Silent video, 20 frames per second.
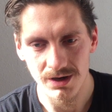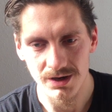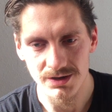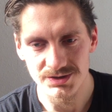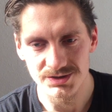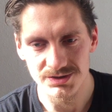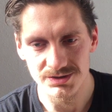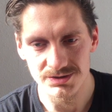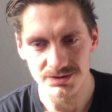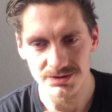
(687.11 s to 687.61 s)
I
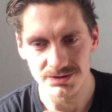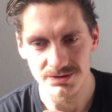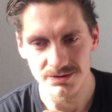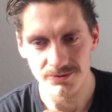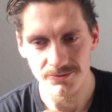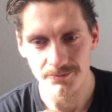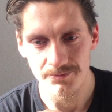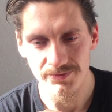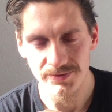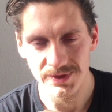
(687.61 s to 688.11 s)

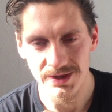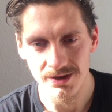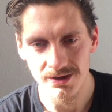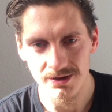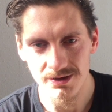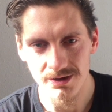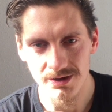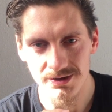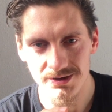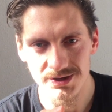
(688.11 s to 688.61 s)

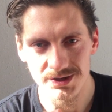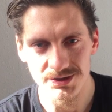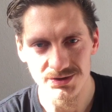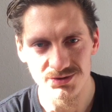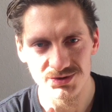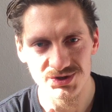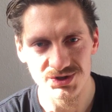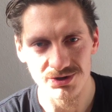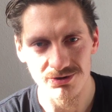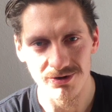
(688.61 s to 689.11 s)
need
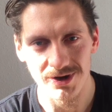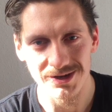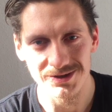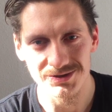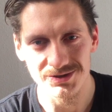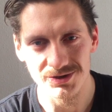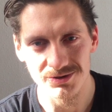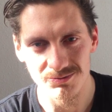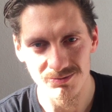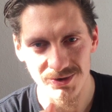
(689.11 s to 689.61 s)
to
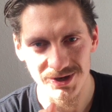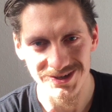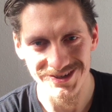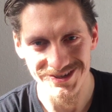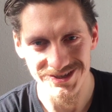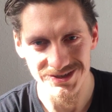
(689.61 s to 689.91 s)
surrender my